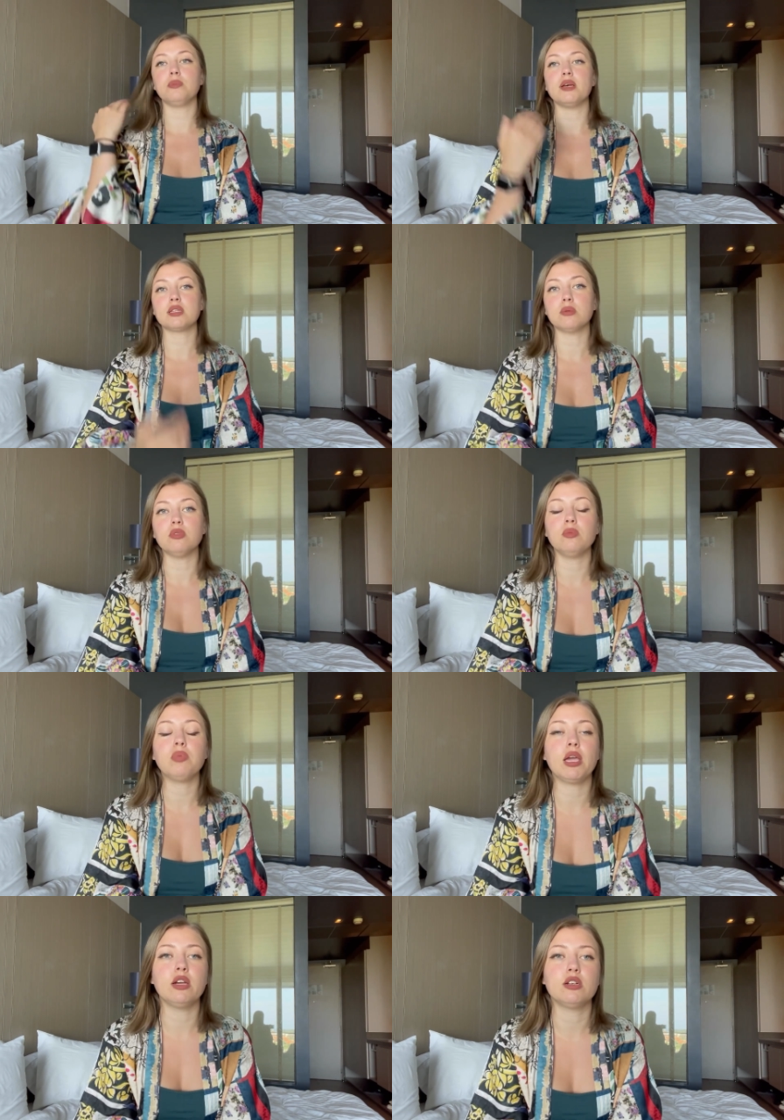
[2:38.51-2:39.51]
basketball
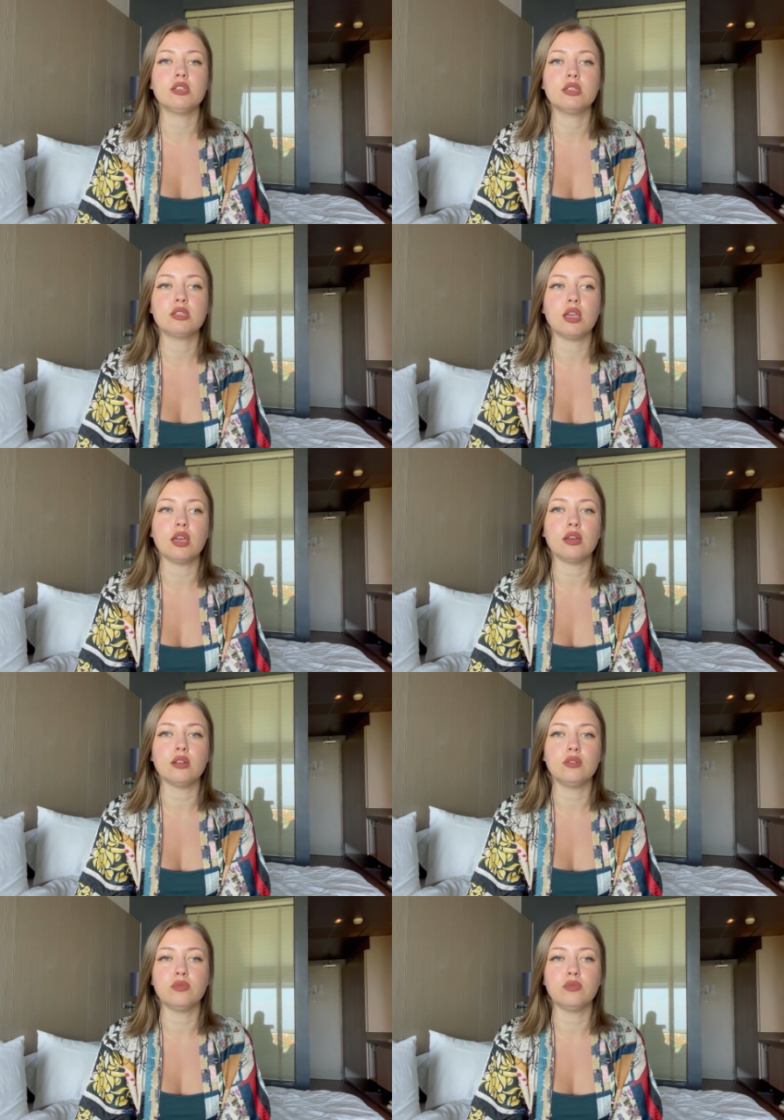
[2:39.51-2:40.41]
players and